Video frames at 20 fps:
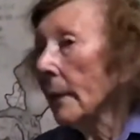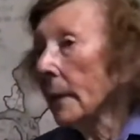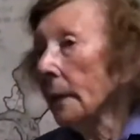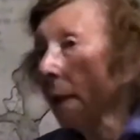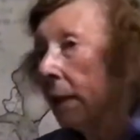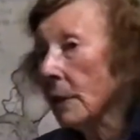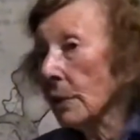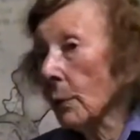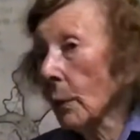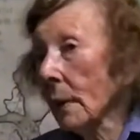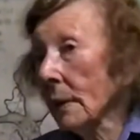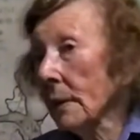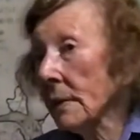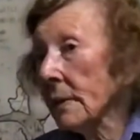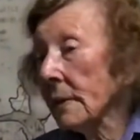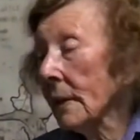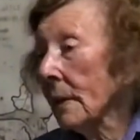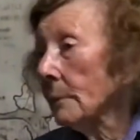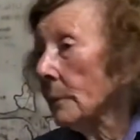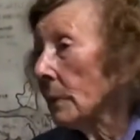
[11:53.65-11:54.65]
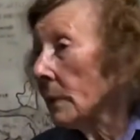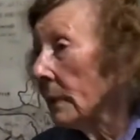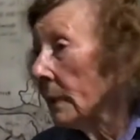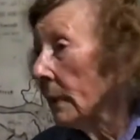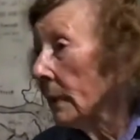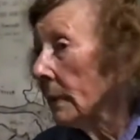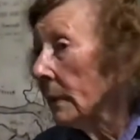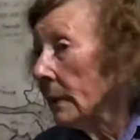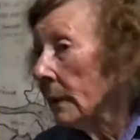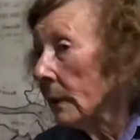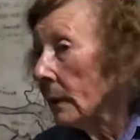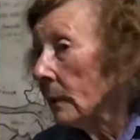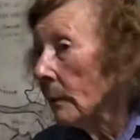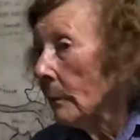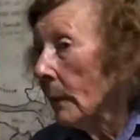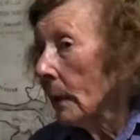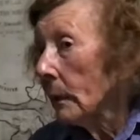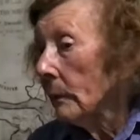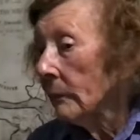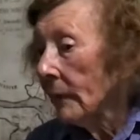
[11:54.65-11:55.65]
The next one is Tumbledown Dickett
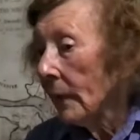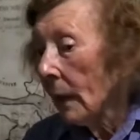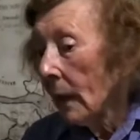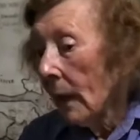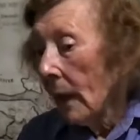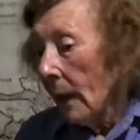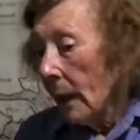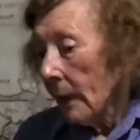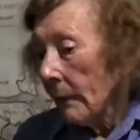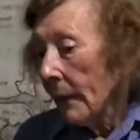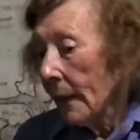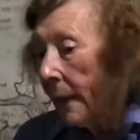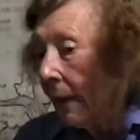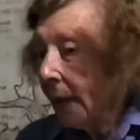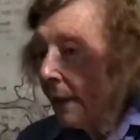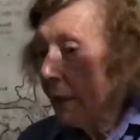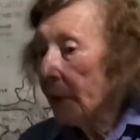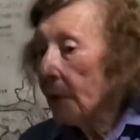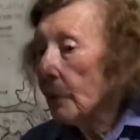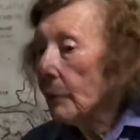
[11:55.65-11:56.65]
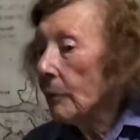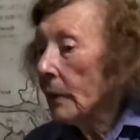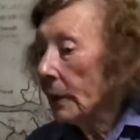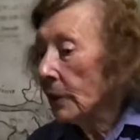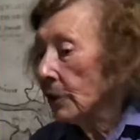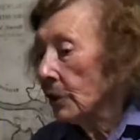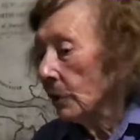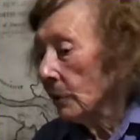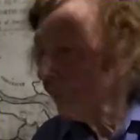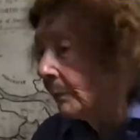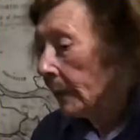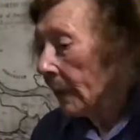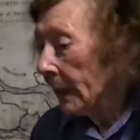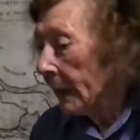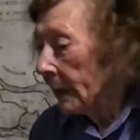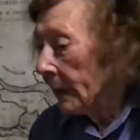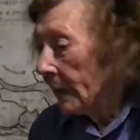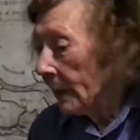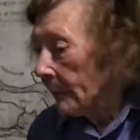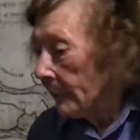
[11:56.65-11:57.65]
Mone, but they had a direction
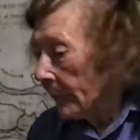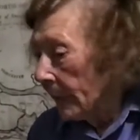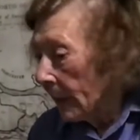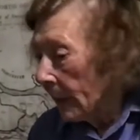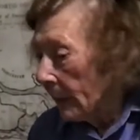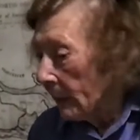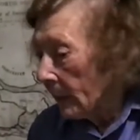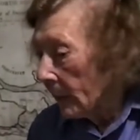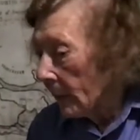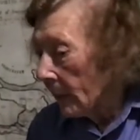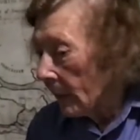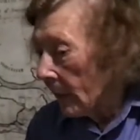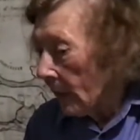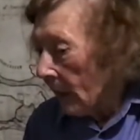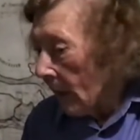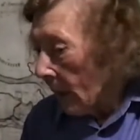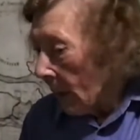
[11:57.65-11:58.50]
plate up there, and